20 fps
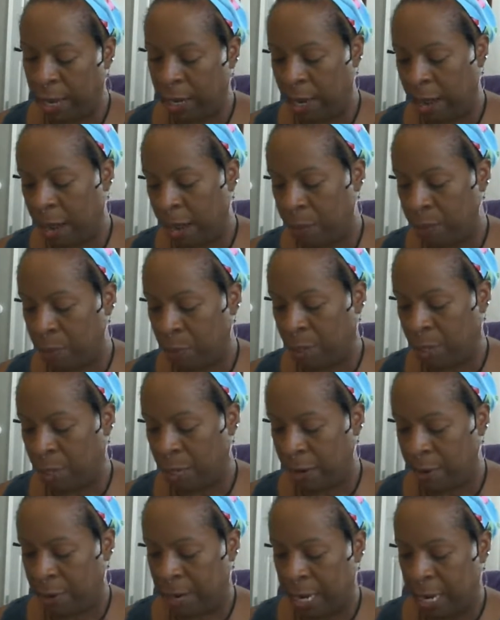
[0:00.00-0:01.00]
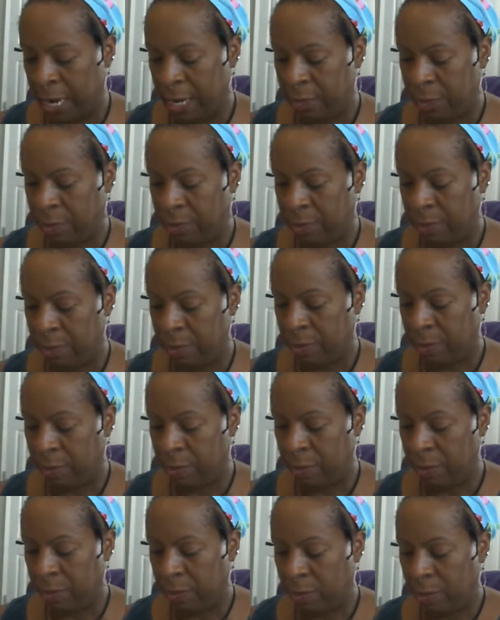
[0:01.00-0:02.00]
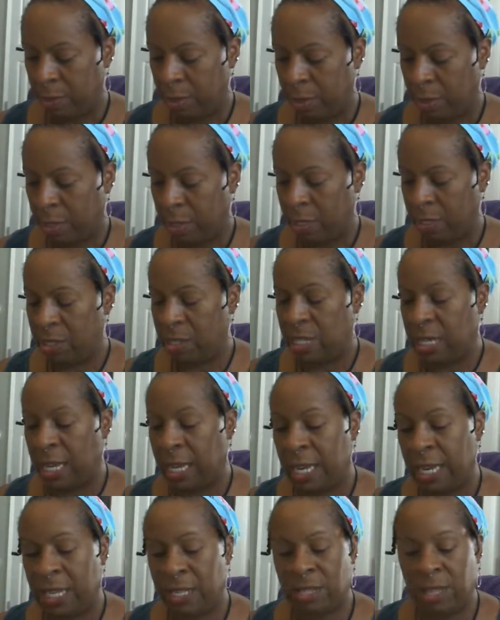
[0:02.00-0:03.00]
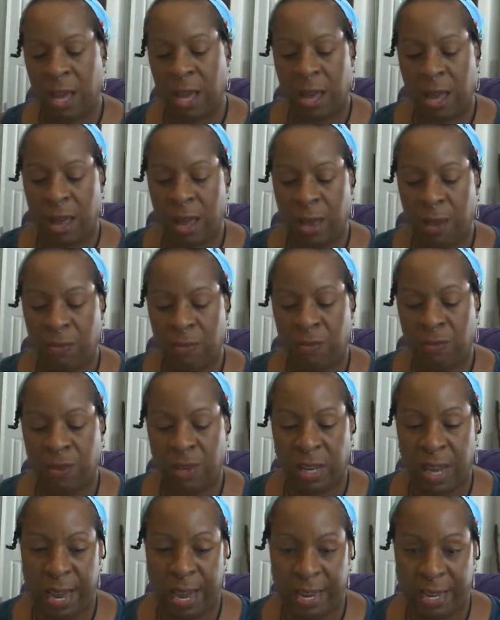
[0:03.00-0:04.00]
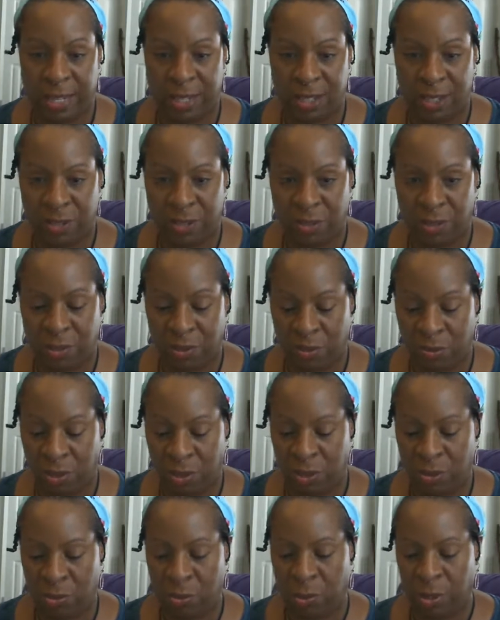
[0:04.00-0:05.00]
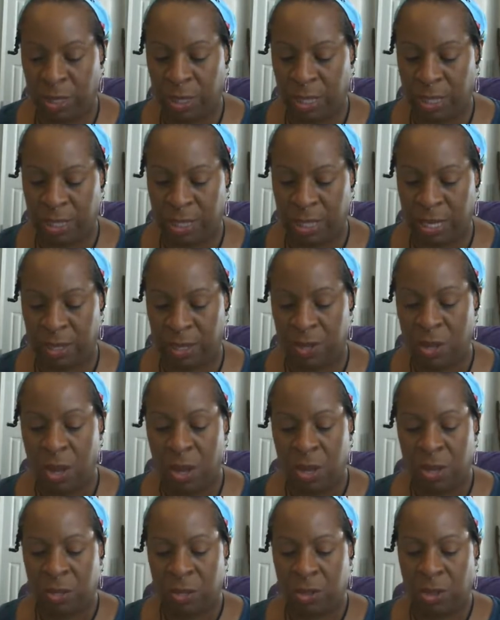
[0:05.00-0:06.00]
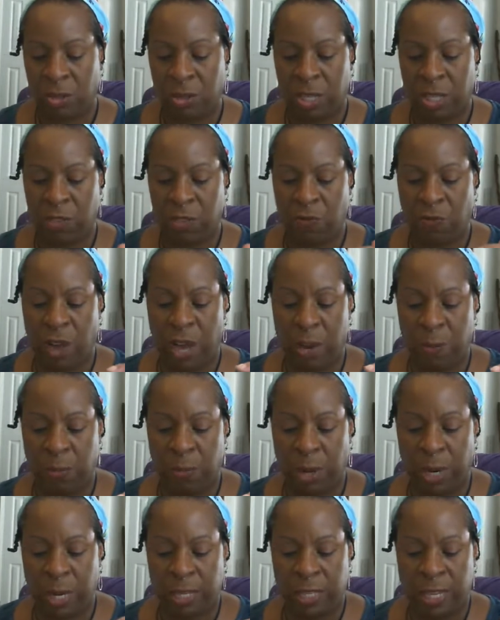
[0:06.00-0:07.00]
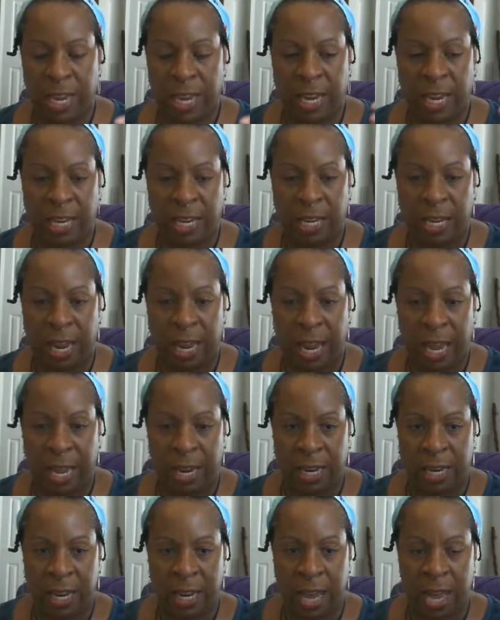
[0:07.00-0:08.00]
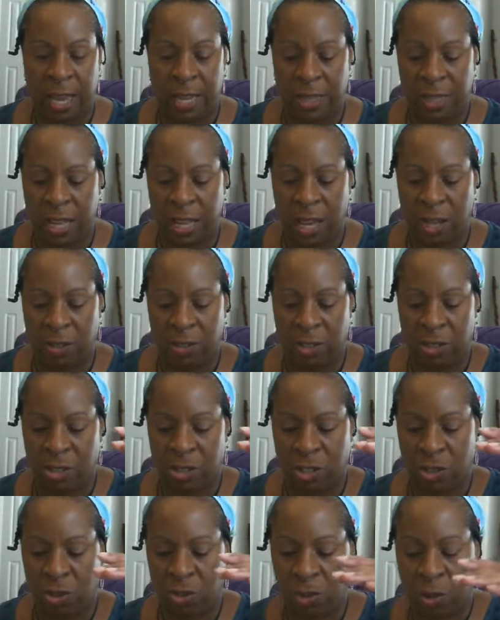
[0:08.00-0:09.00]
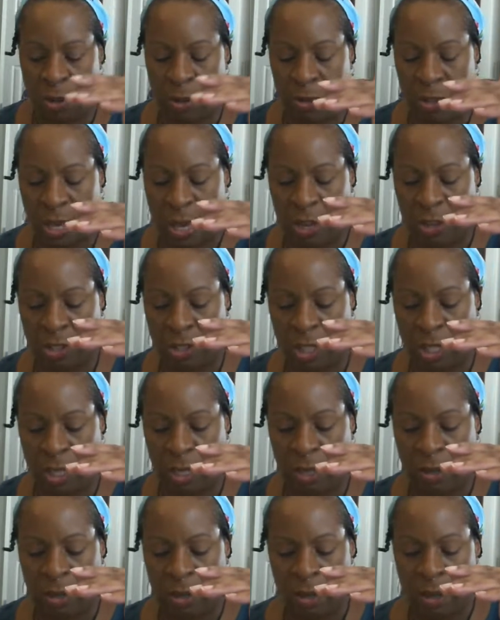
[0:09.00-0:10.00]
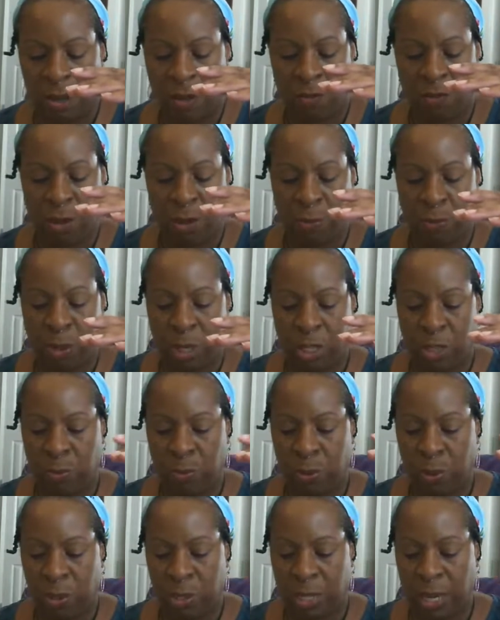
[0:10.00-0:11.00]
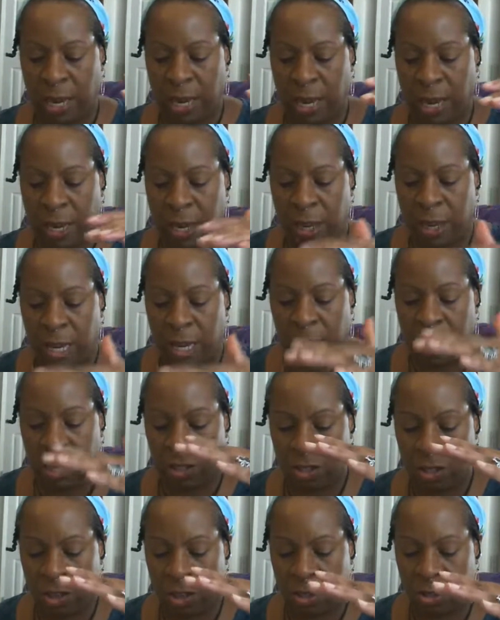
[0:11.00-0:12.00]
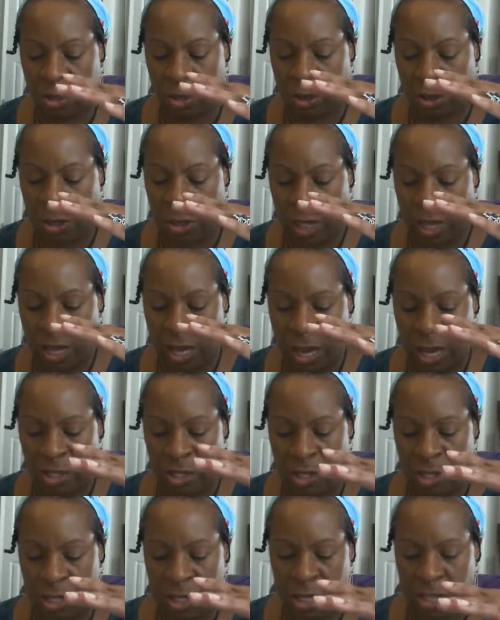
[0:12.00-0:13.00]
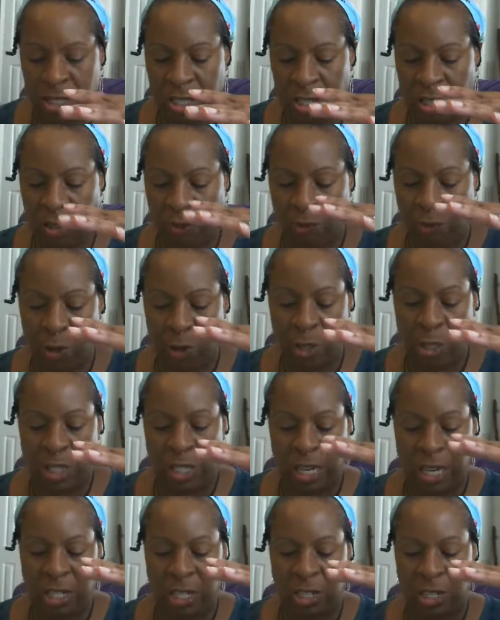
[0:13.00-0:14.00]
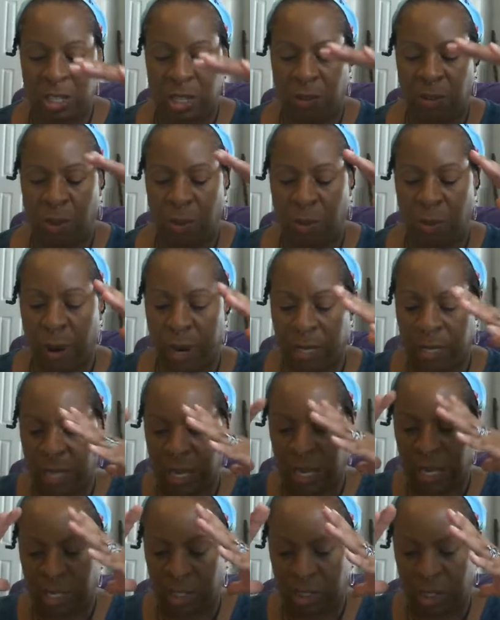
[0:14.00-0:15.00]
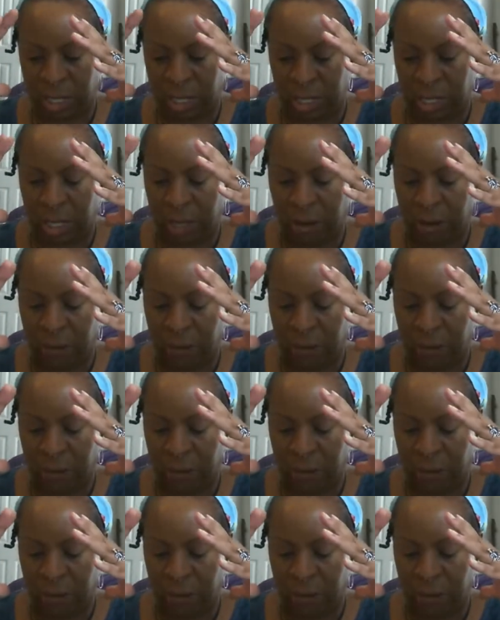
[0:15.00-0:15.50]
light polarities. The cities of light is where this is. So this vibrates at a 9,000 to 12,000 vibration per second. It is also the consciousness of the first stages of the Christ conscious